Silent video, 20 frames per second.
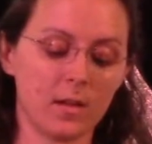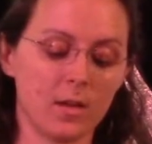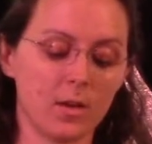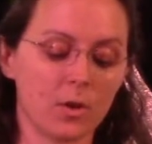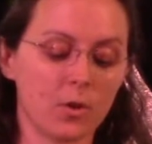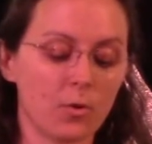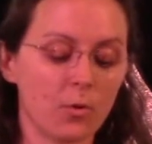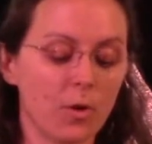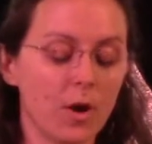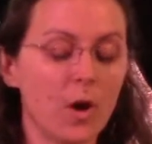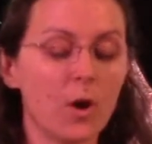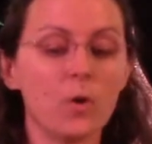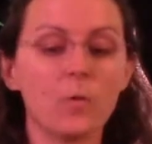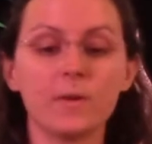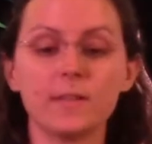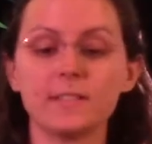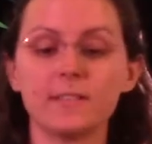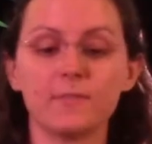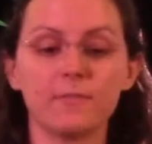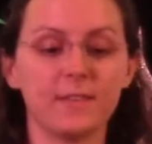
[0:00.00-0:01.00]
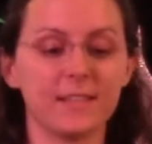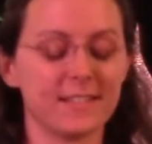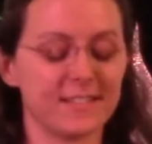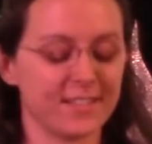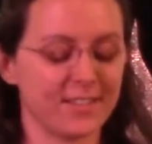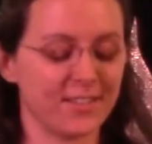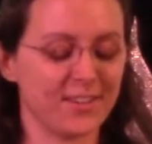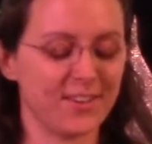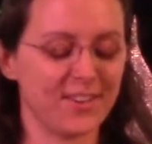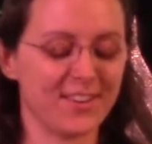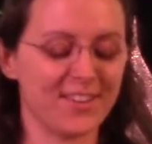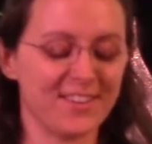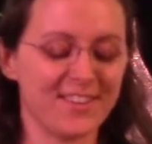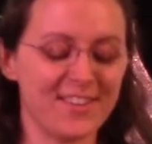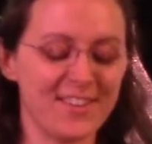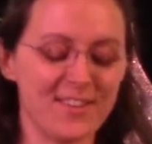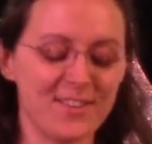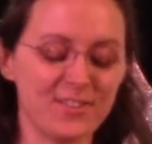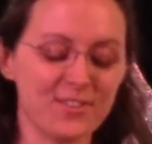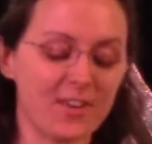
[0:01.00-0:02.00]
Crow was a visitor
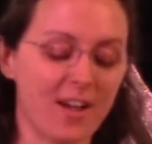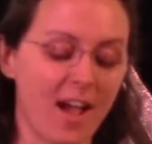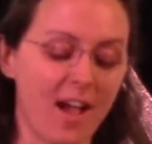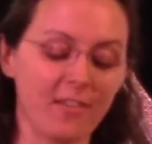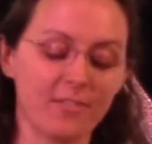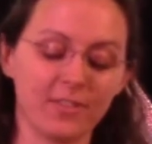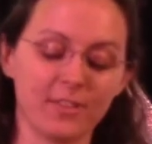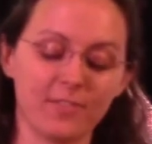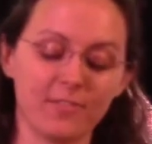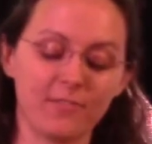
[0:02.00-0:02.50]
who traveled